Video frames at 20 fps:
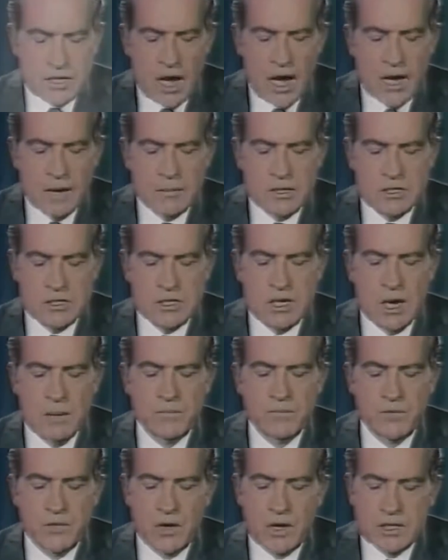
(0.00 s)
The time has
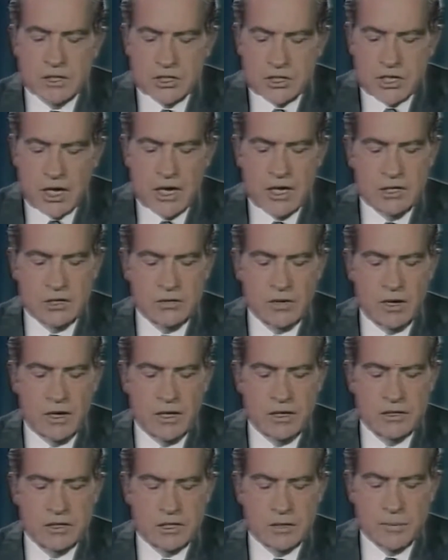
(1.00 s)
come for exchange
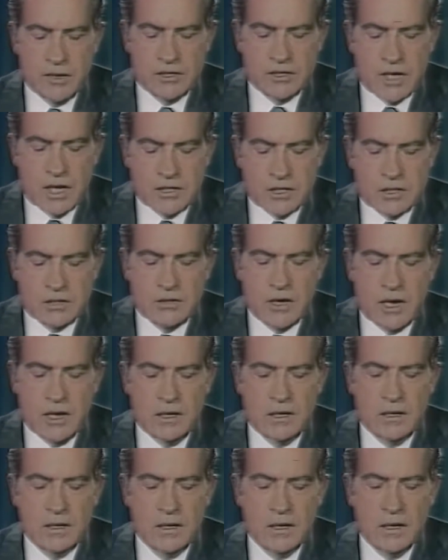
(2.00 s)
rates to be set
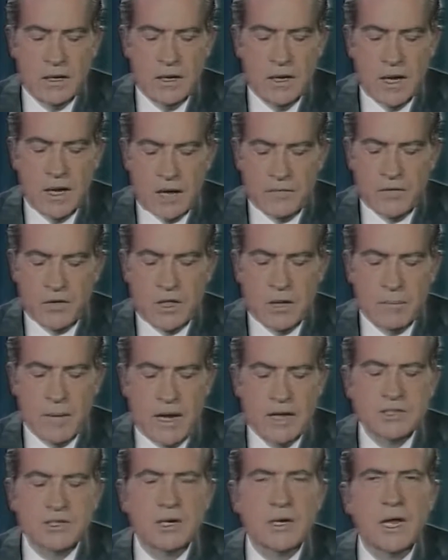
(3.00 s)
straight and for the
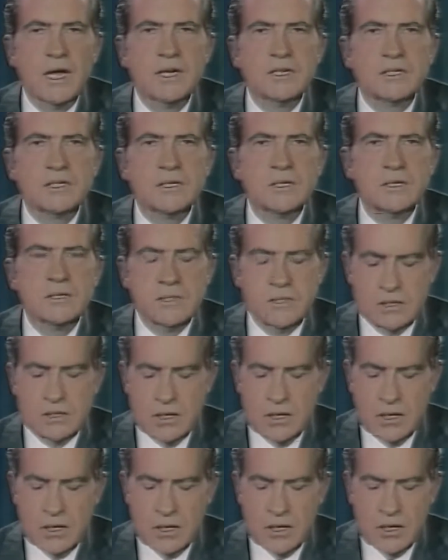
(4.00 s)
major
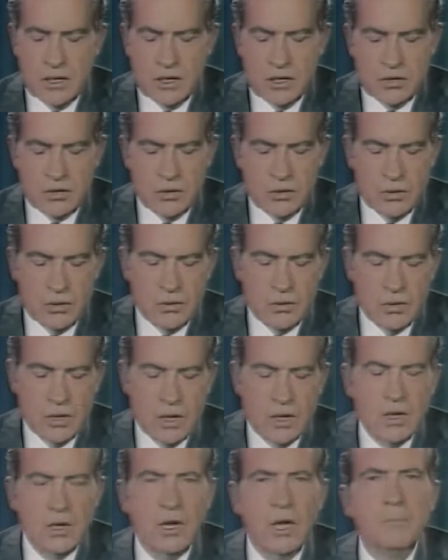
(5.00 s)
nations
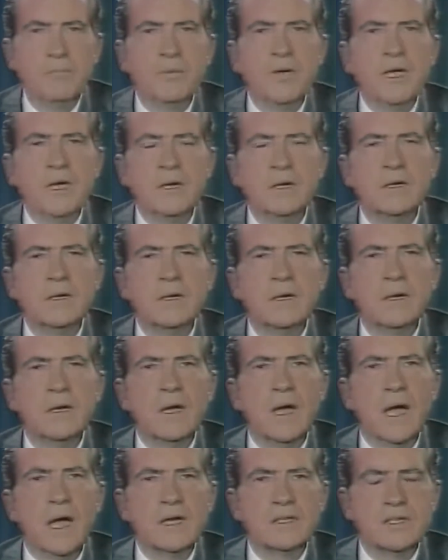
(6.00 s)
to compete
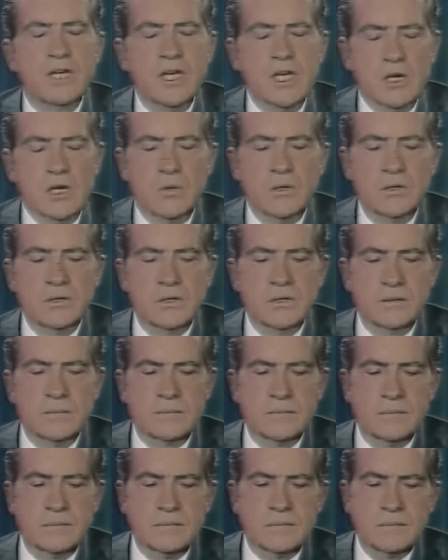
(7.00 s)
as
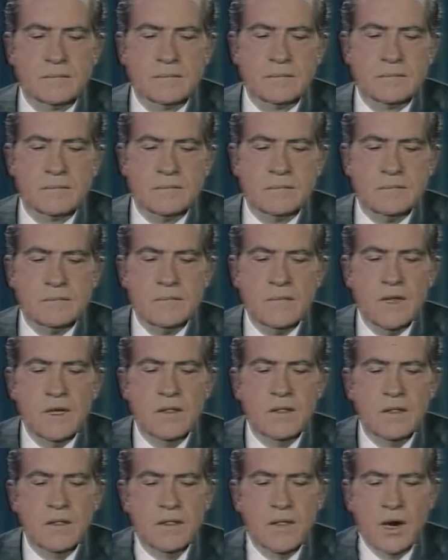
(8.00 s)
equals.
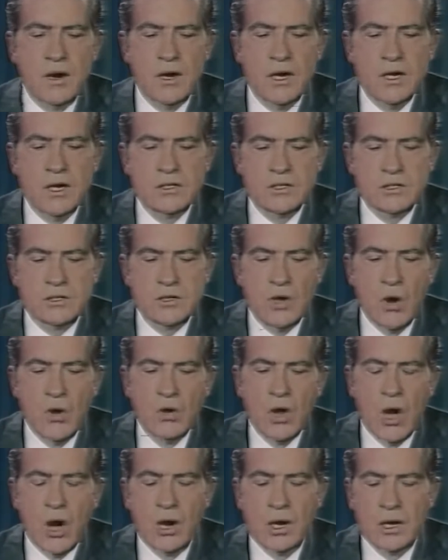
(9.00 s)
There is
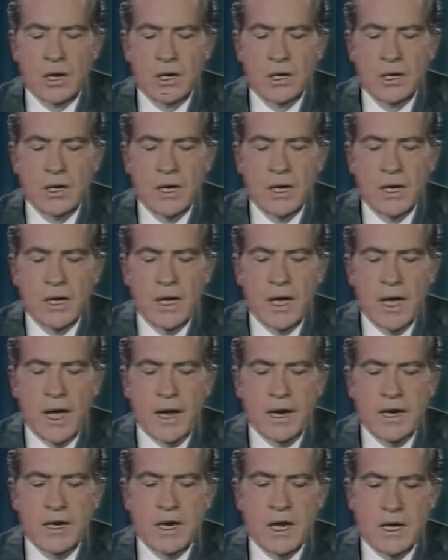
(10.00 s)
no longer
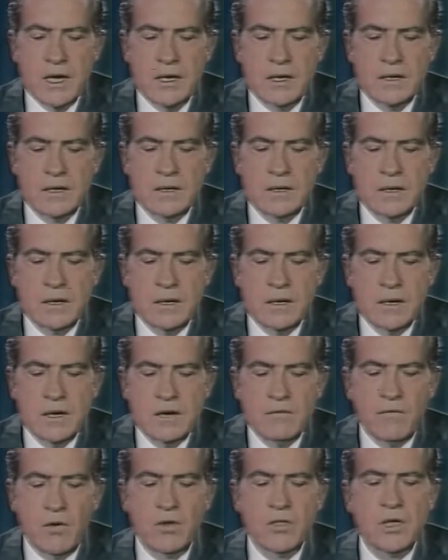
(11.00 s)
any need
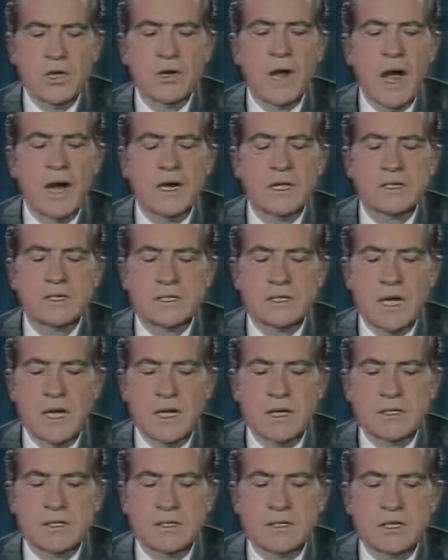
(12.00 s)
for the United
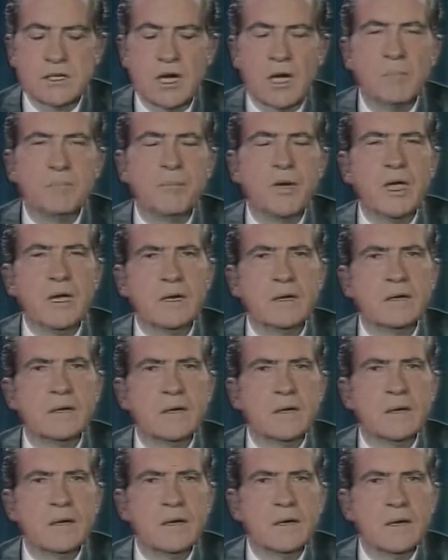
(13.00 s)
States to compete
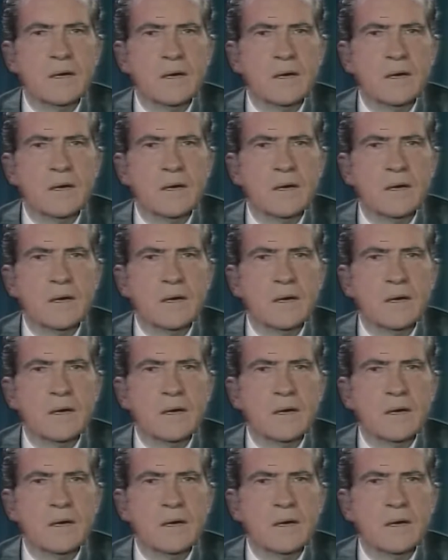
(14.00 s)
